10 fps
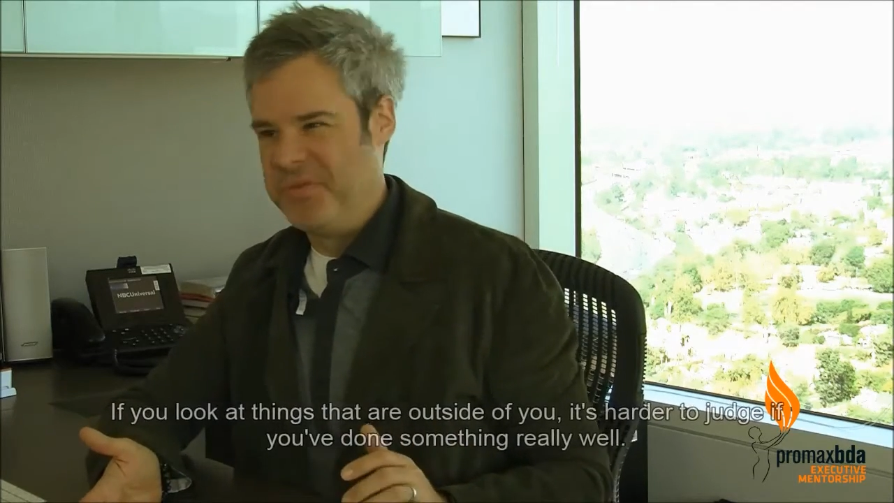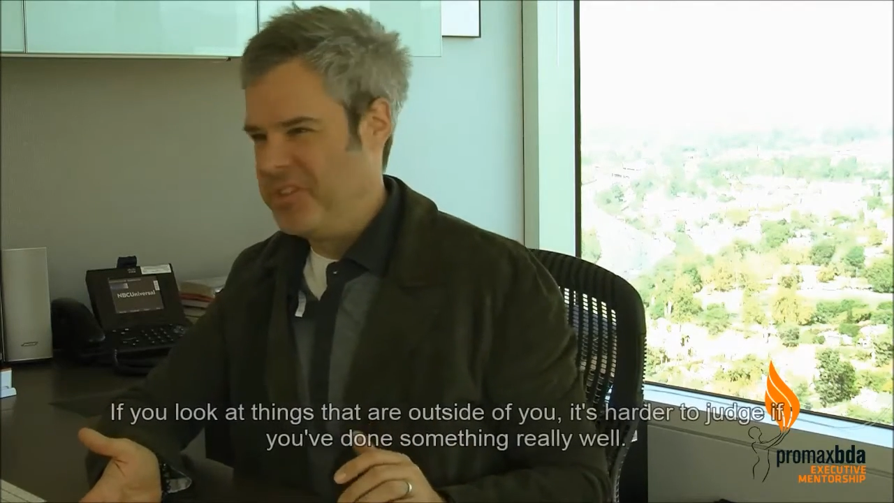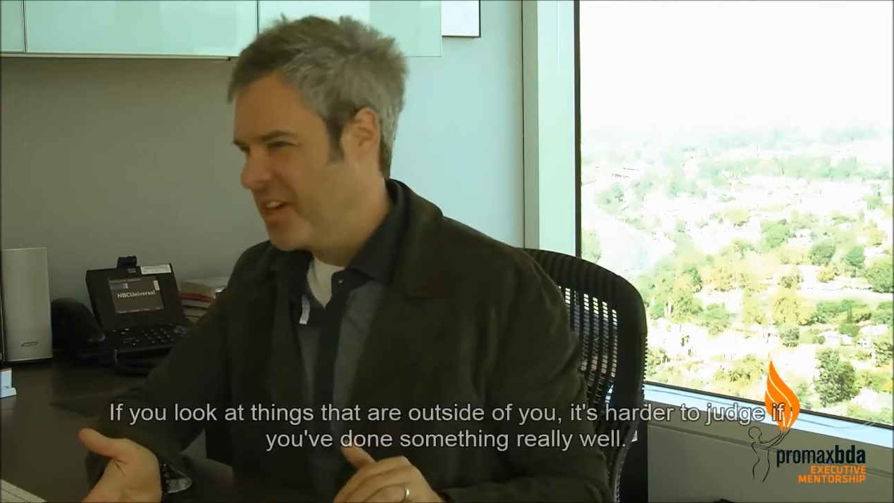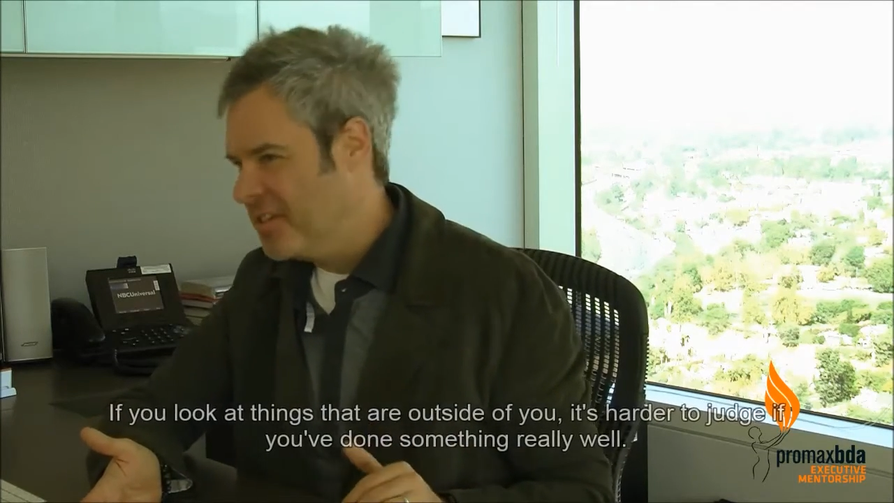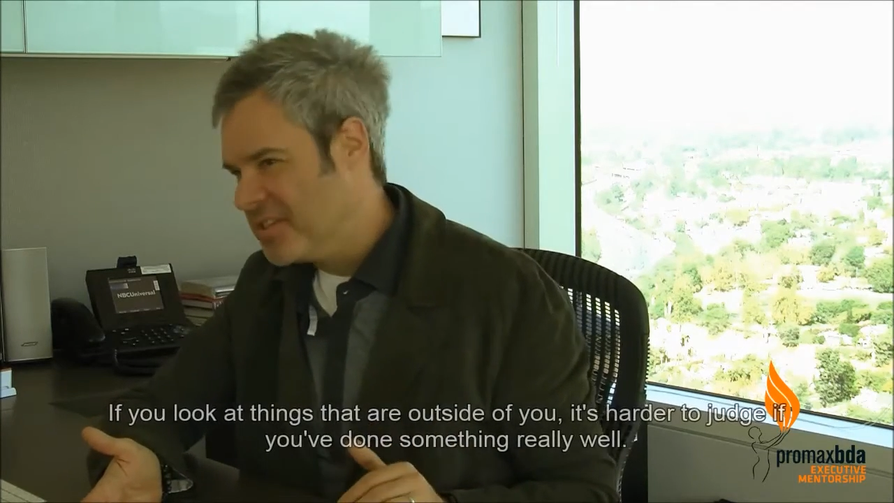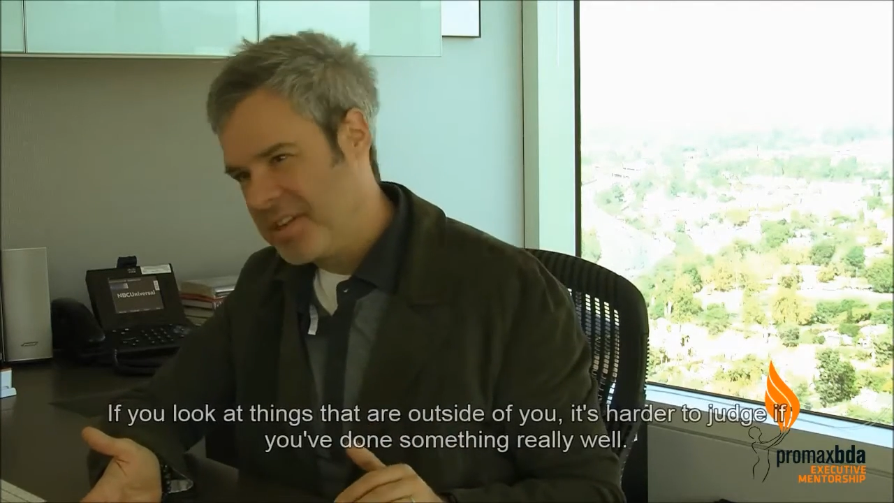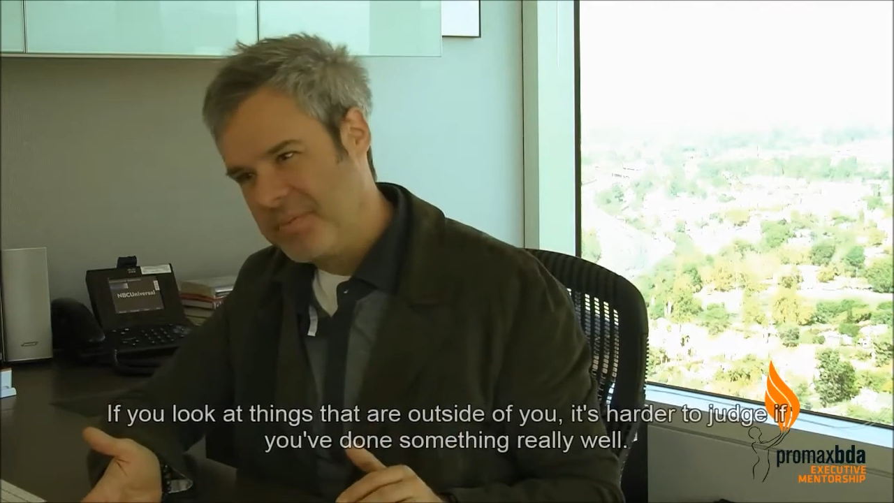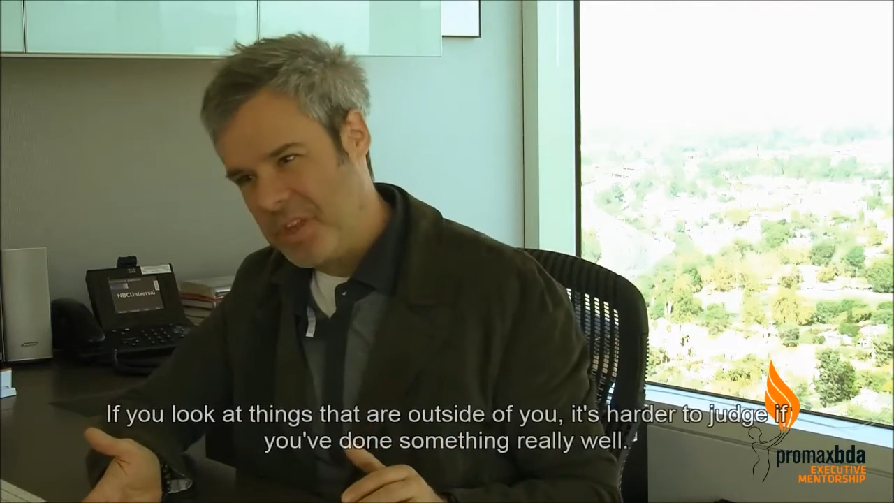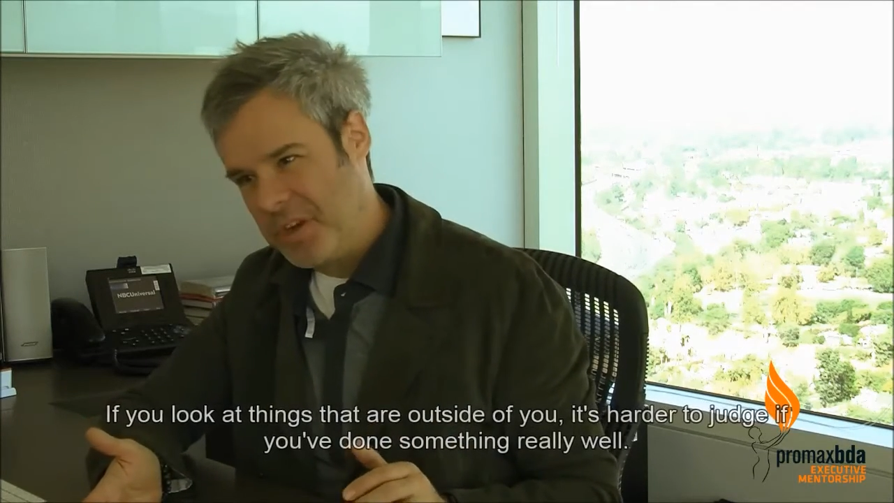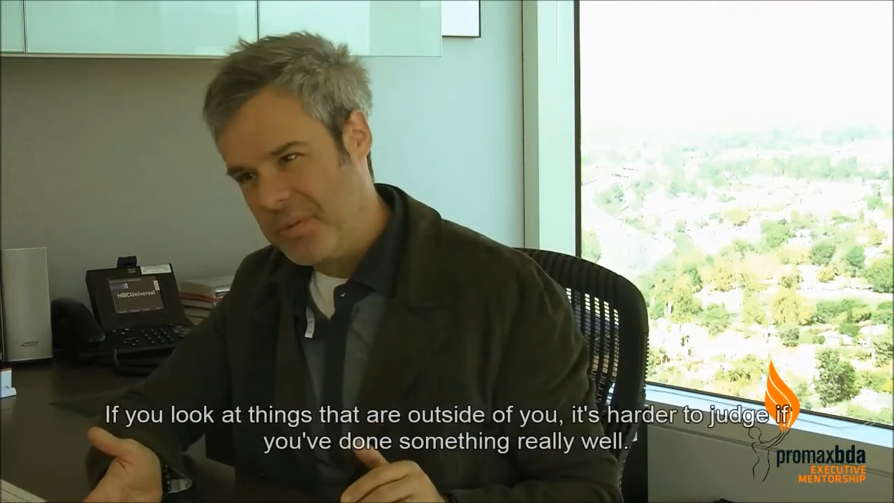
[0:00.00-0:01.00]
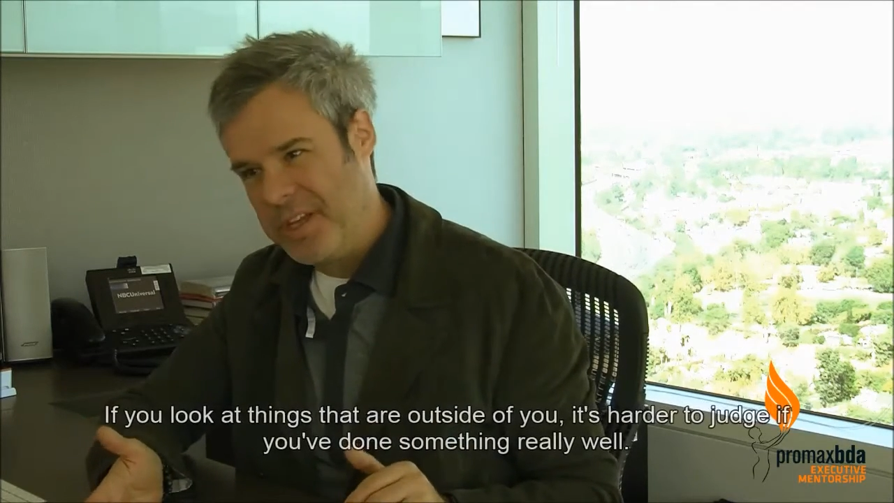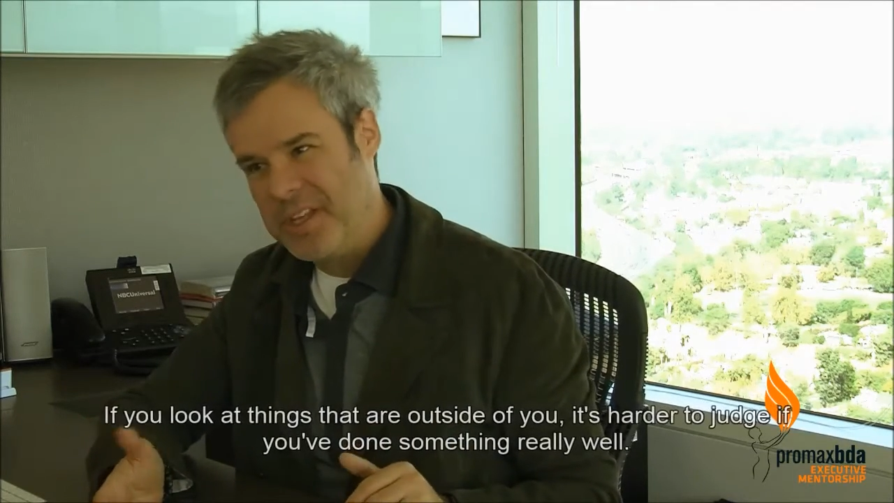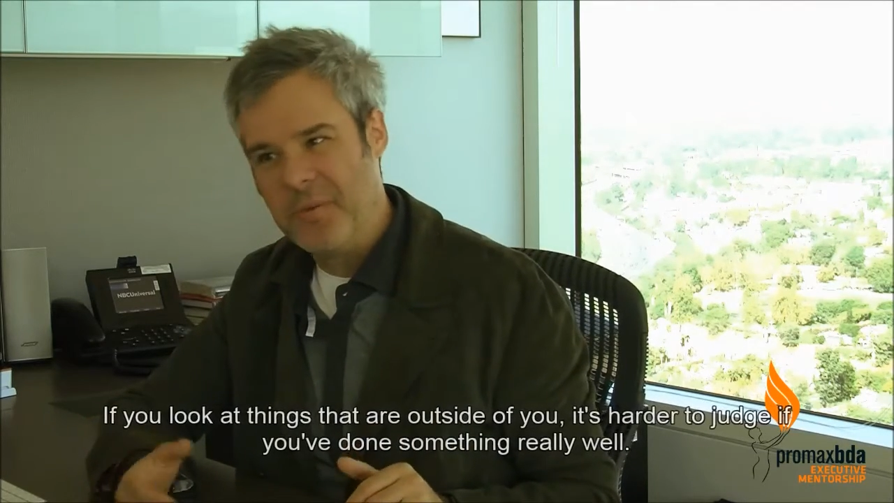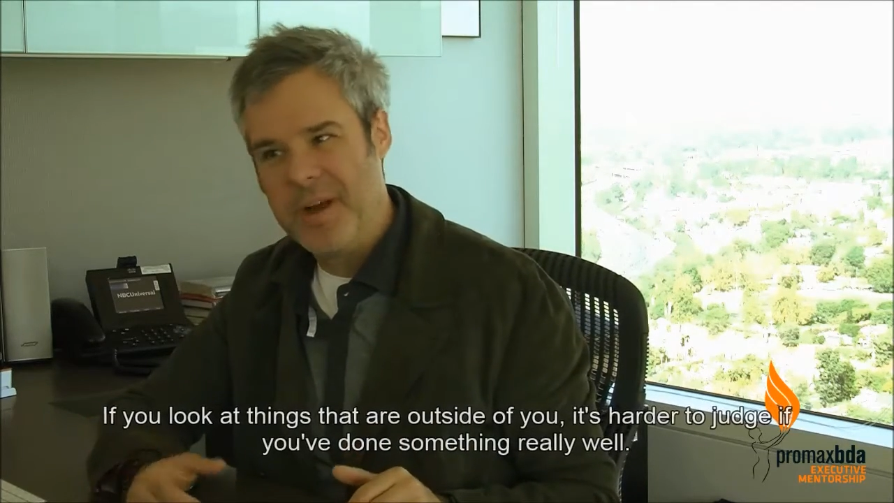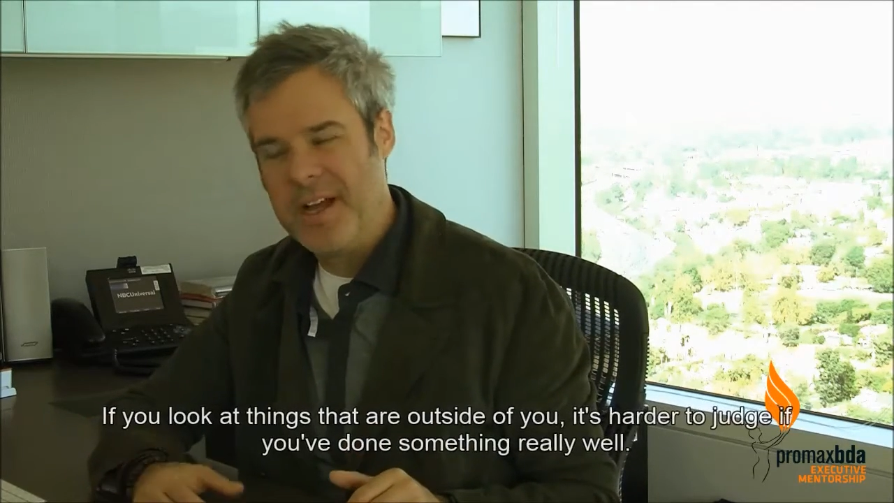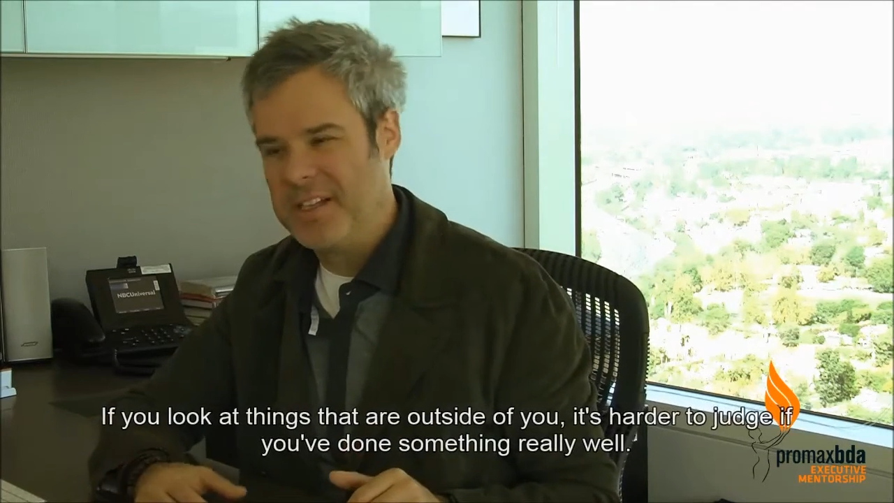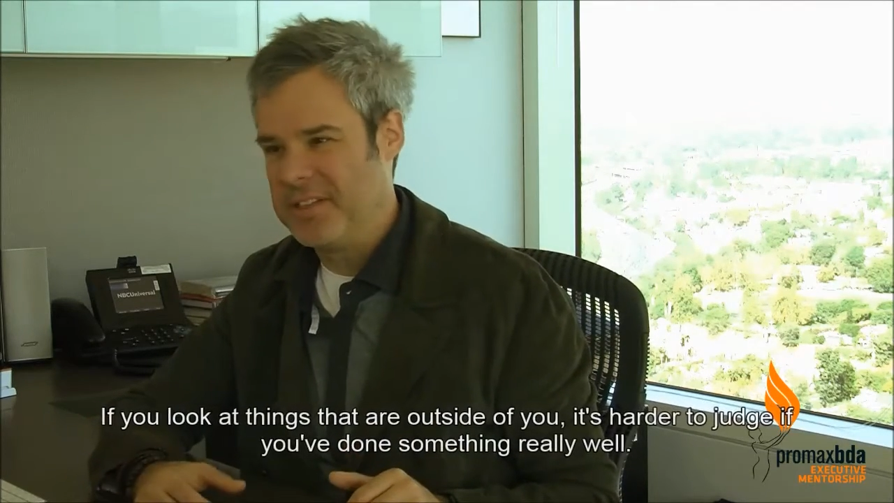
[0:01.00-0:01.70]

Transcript: you've done something really well.